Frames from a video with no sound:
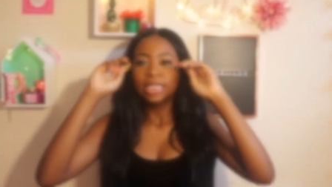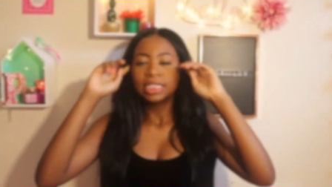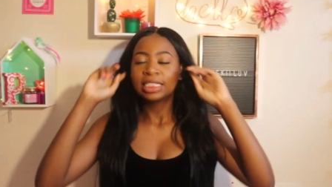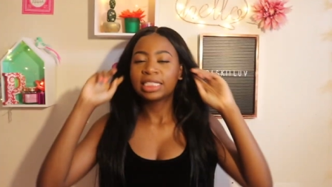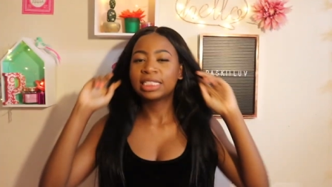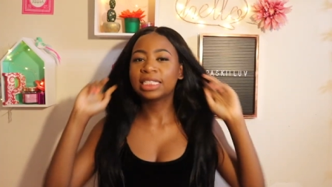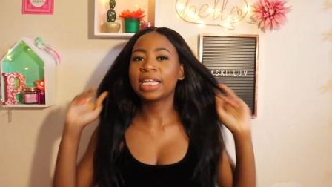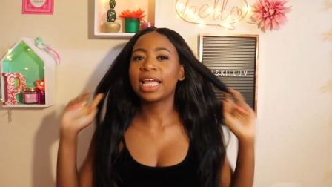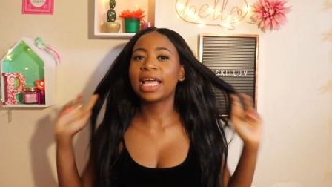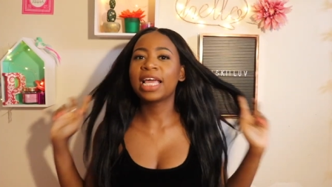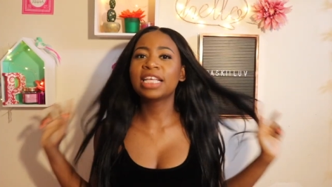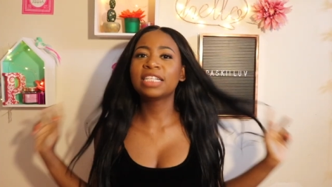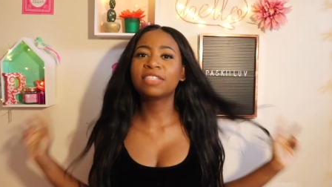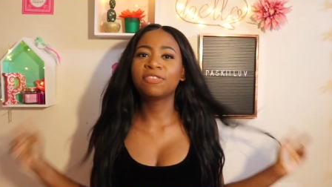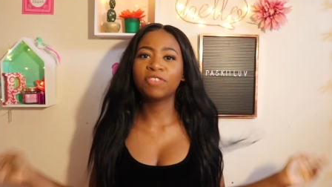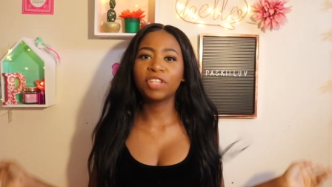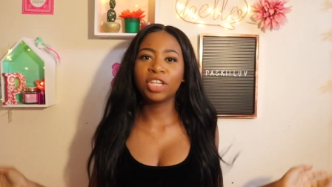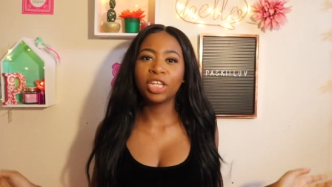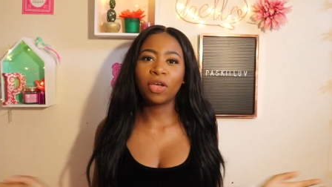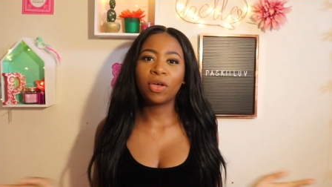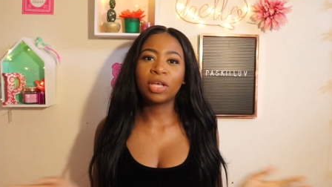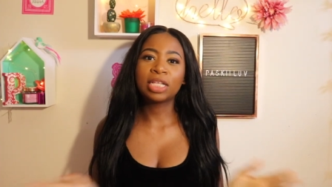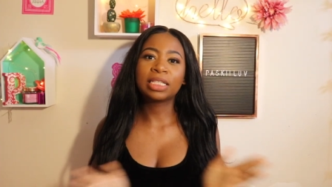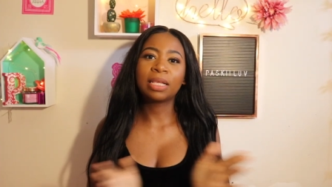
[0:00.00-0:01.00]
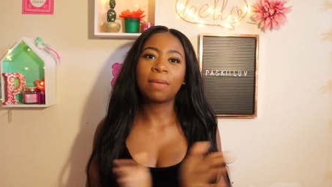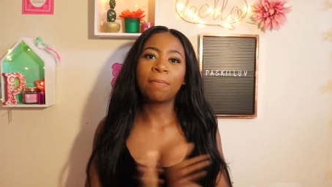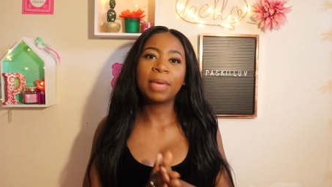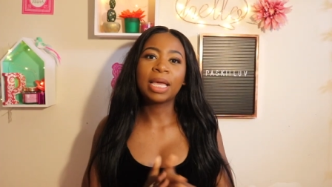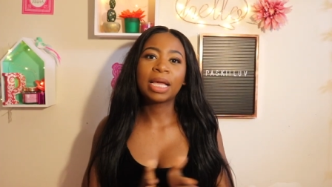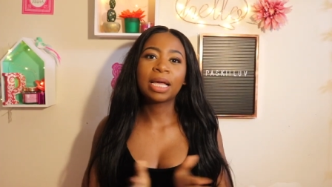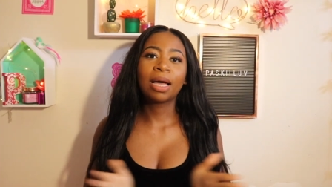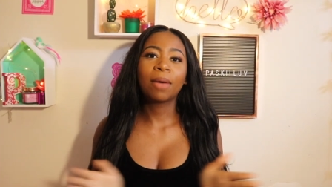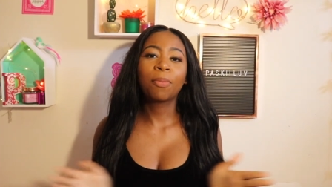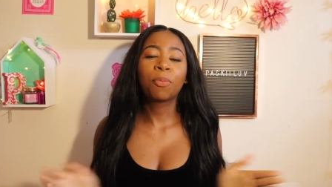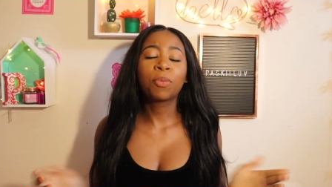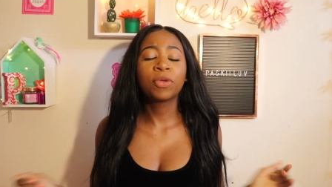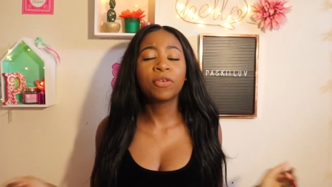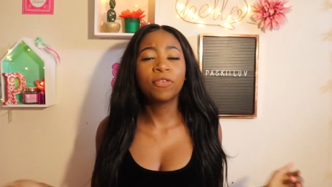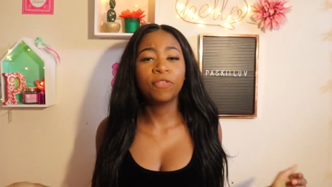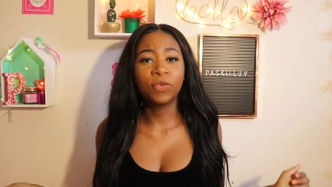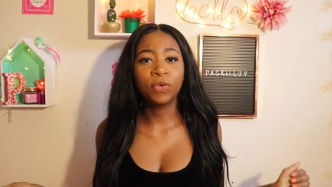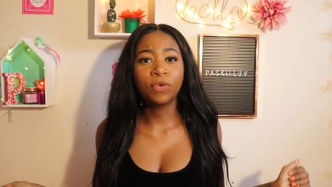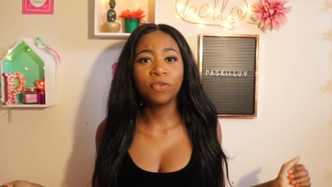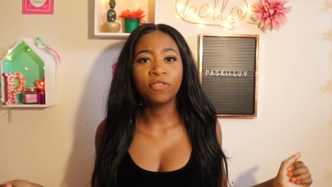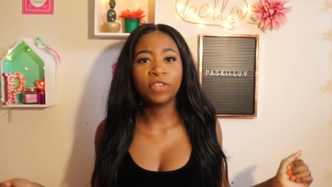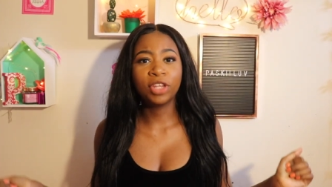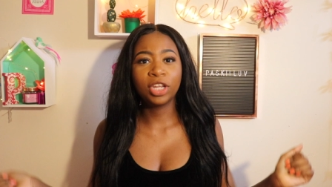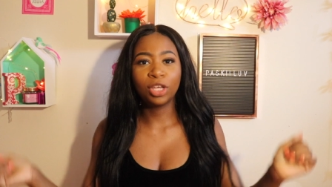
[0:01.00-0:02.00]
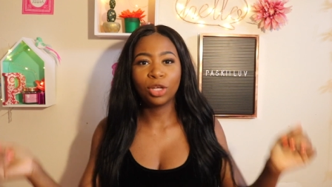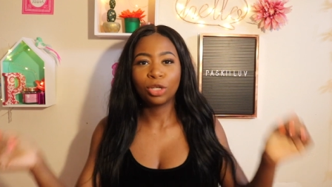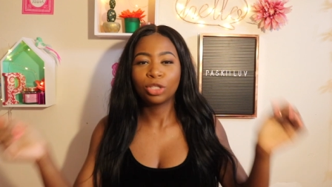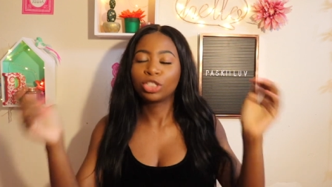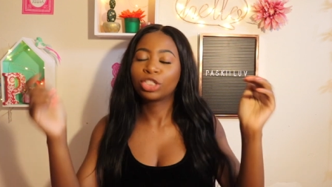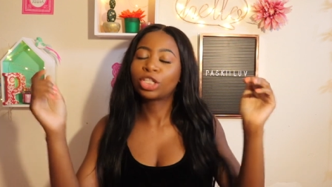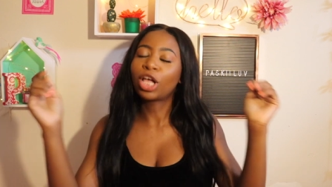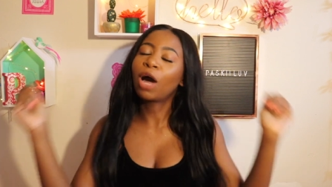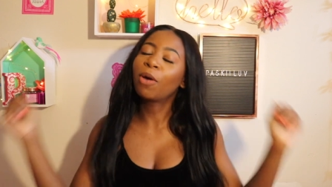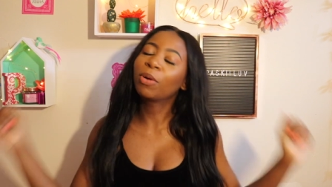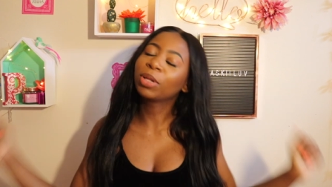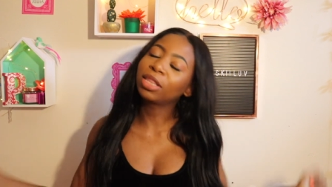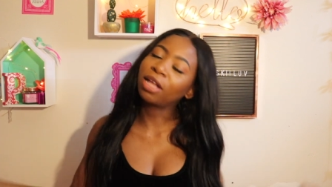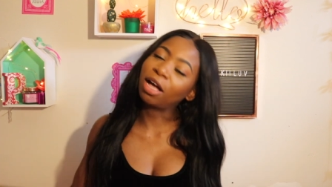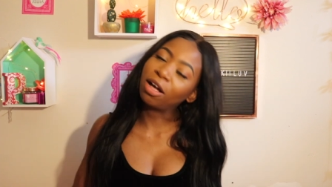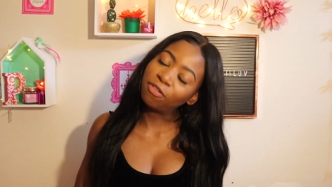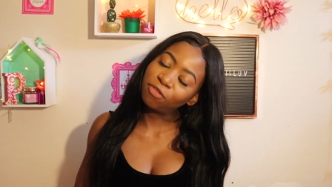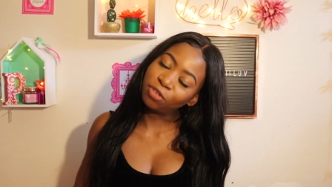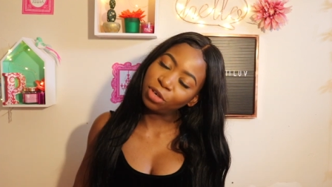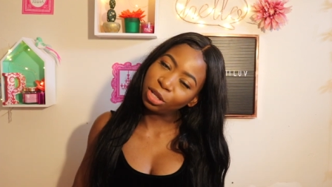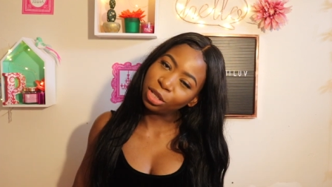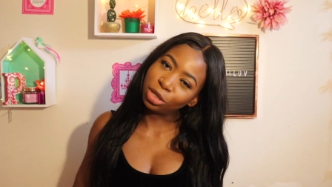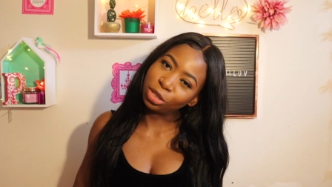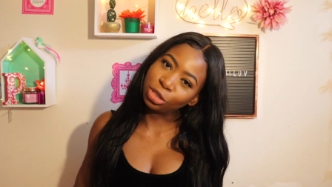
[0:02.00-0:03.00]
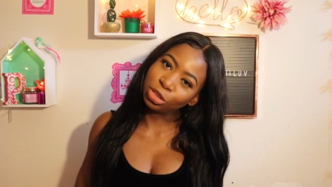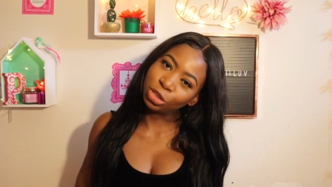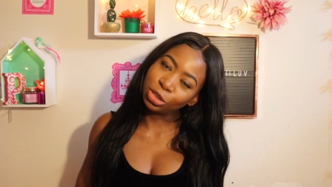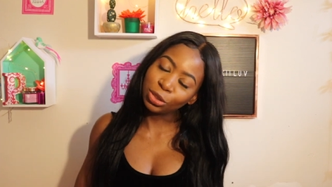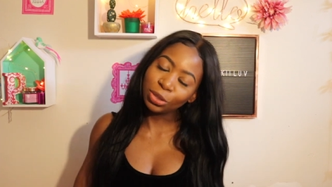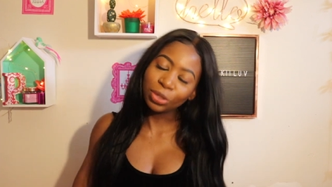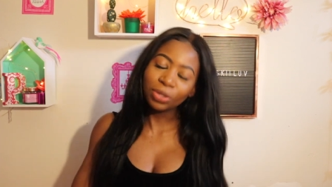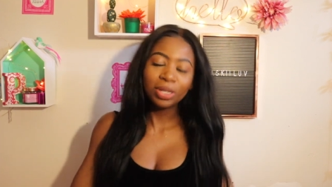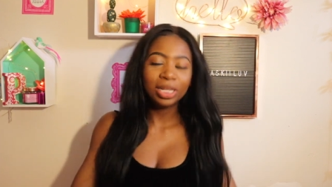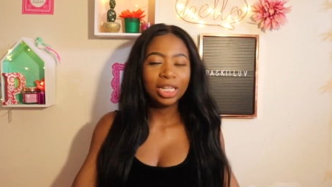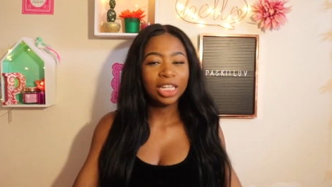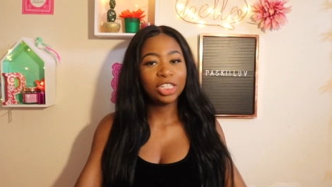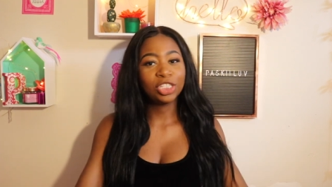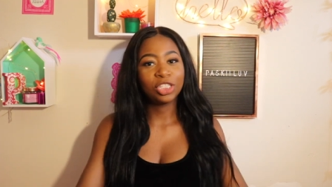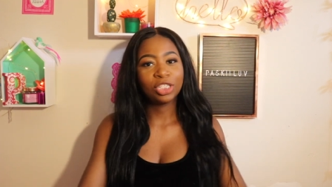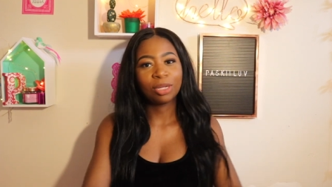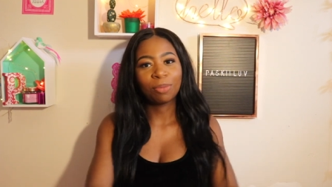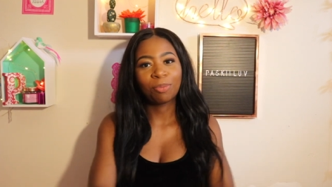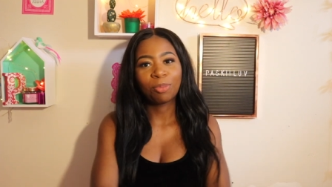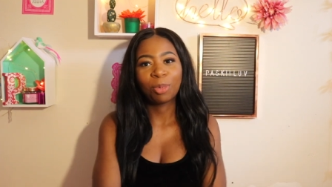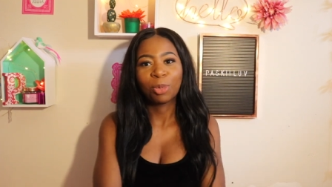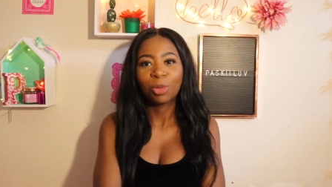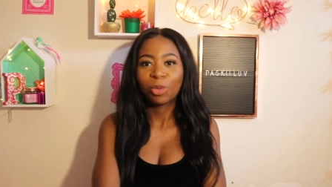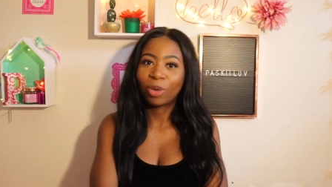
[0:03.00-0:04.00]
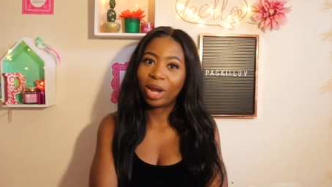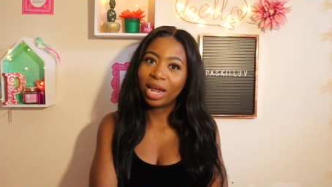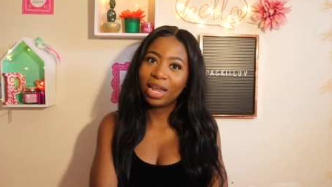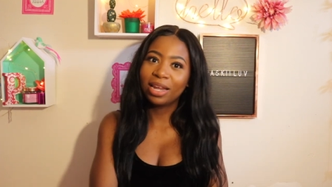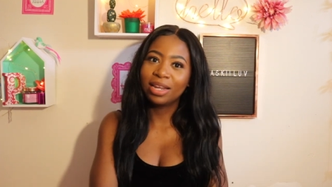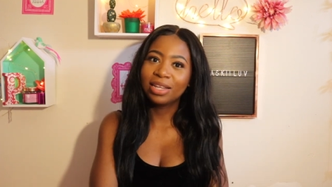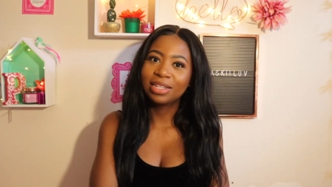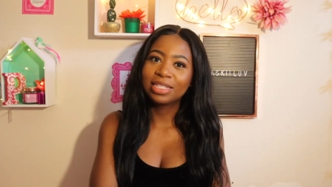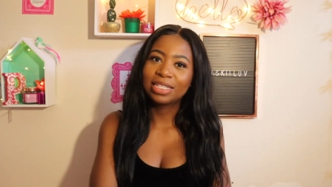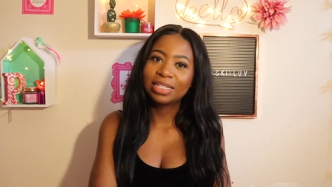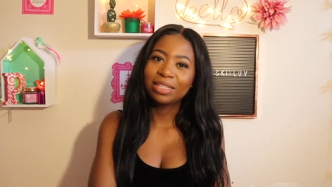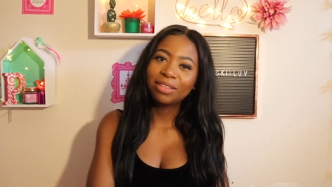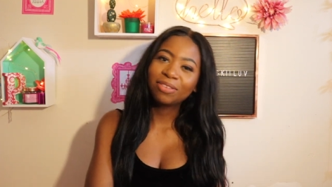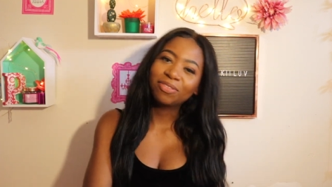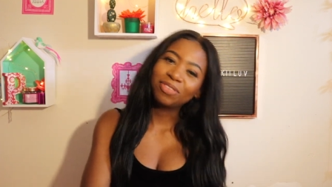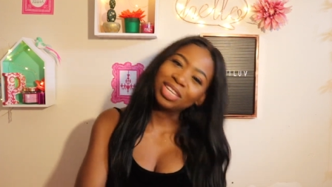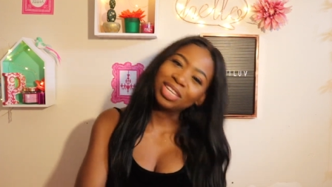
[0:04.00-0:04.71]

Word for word: today's video is a makeup review video so without further ado let's jump right into the